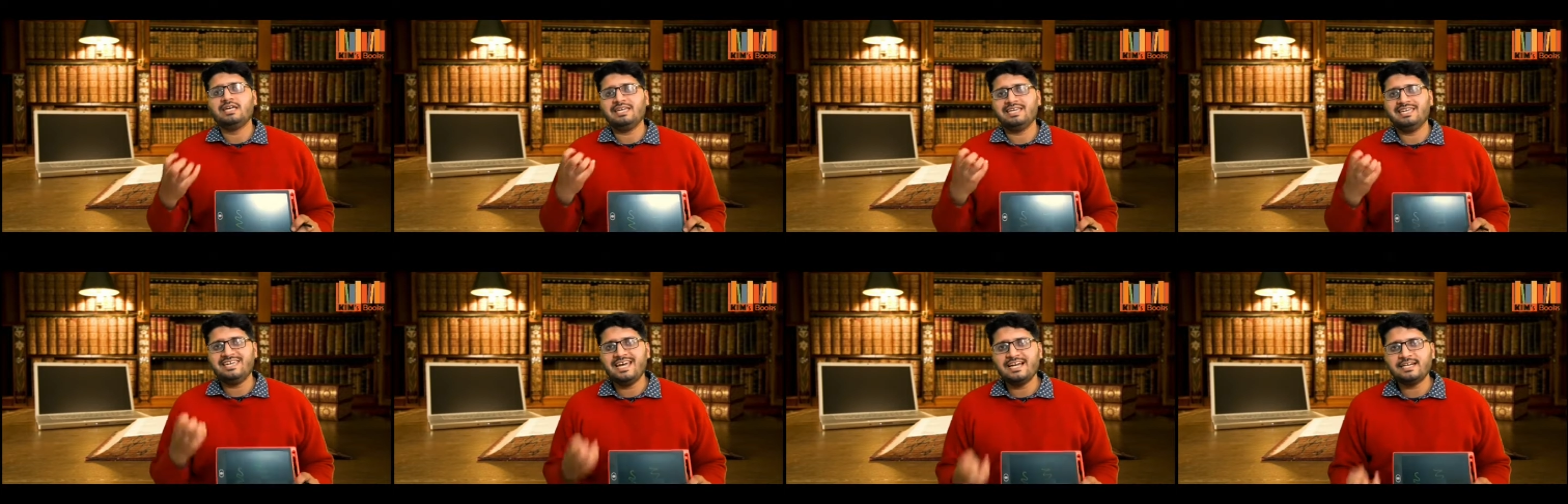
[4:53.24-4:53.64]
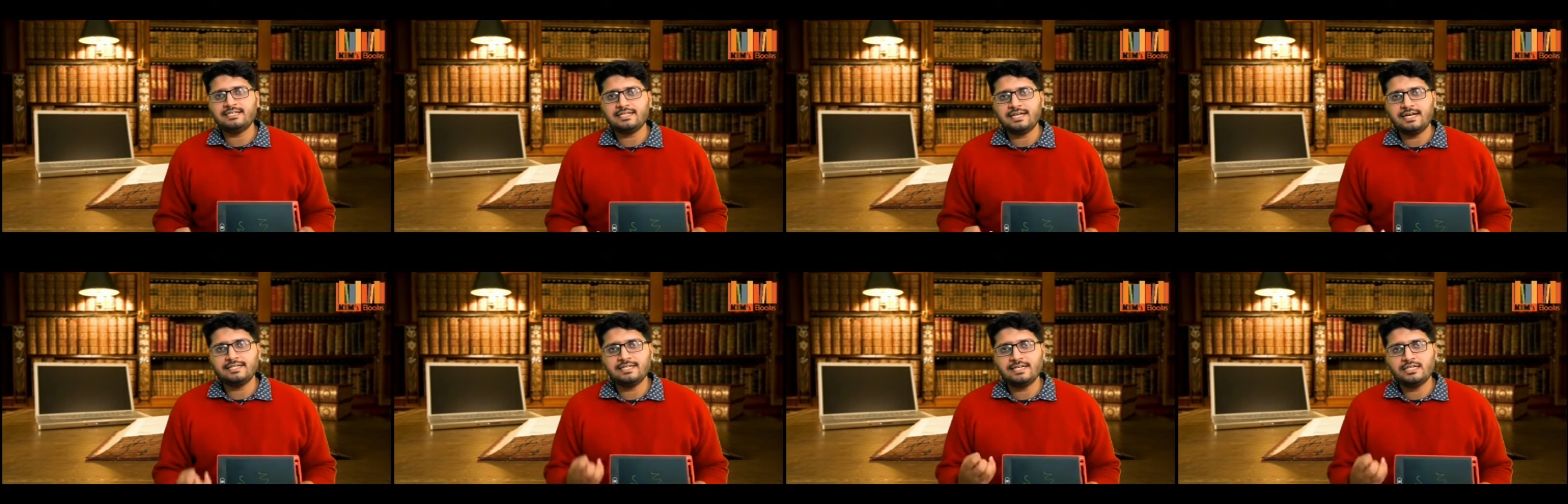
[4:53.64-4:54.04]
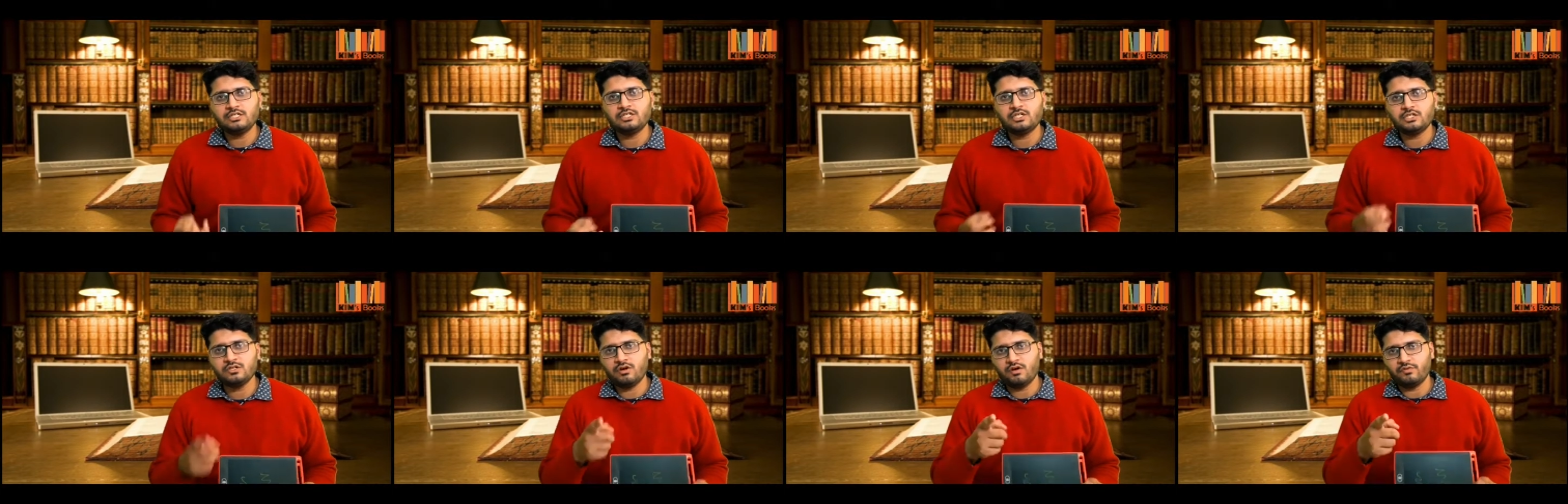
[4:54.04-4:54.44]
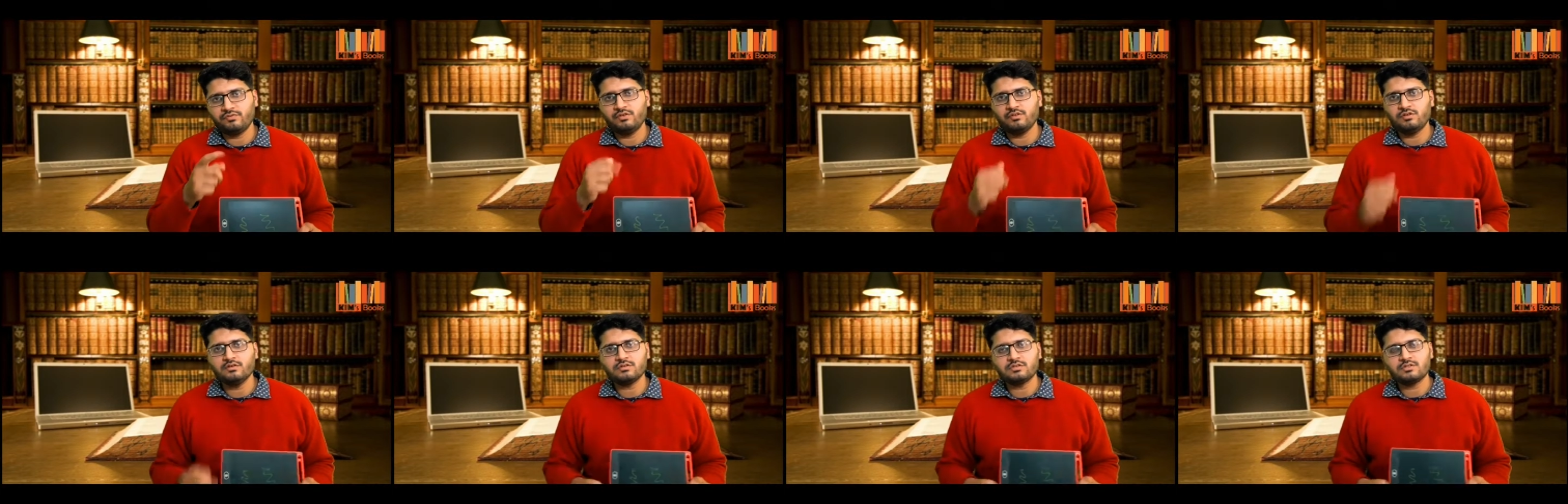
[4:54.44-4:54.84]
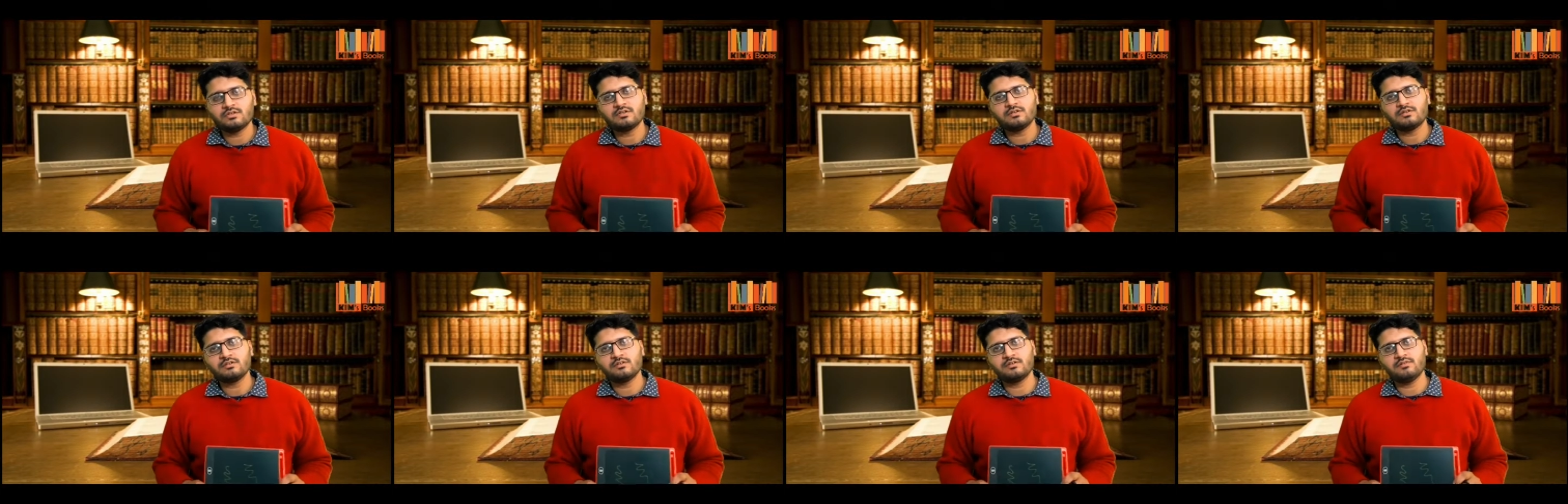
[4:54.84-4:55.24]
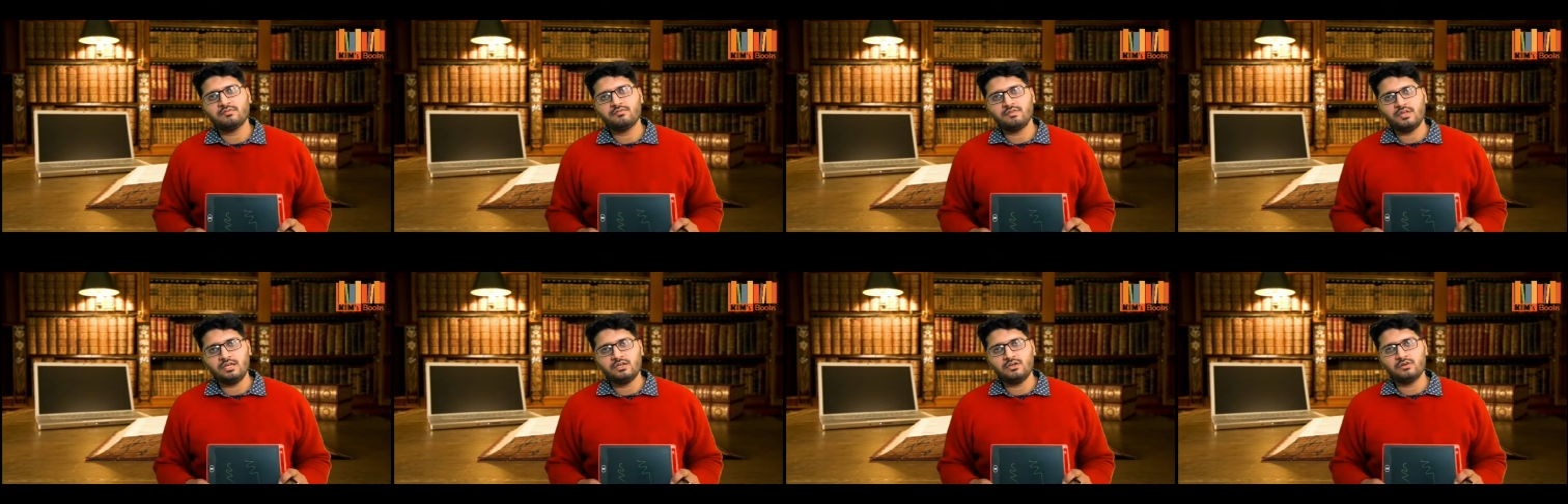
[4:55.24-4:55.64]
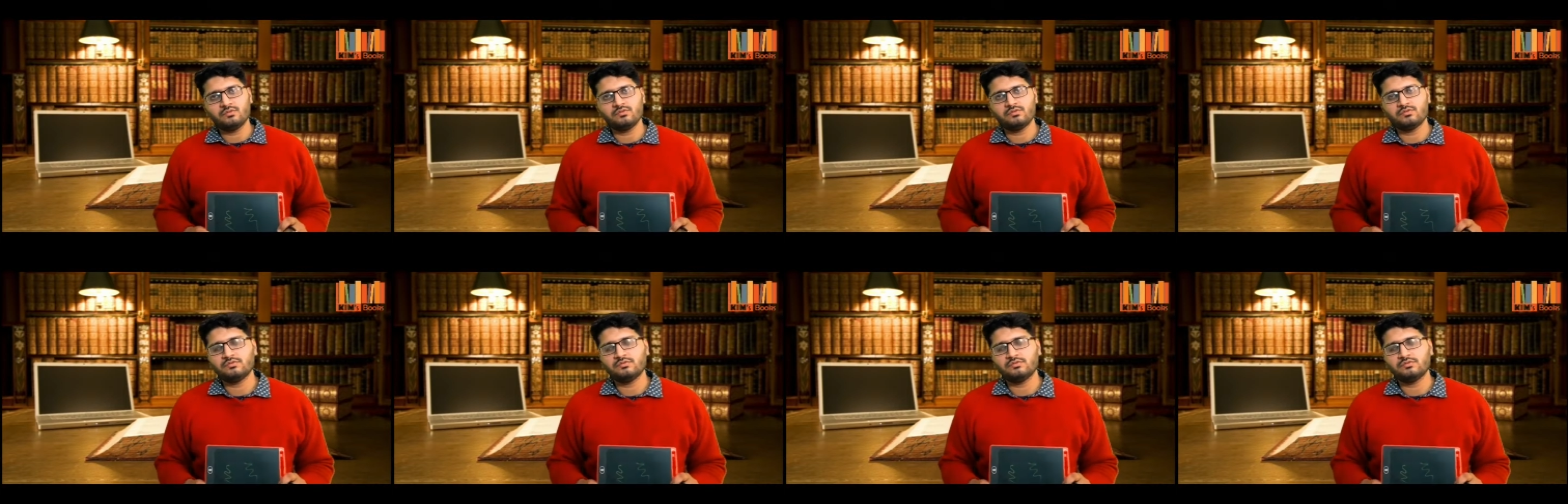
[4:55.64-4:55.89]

get attention of yours. Thank you.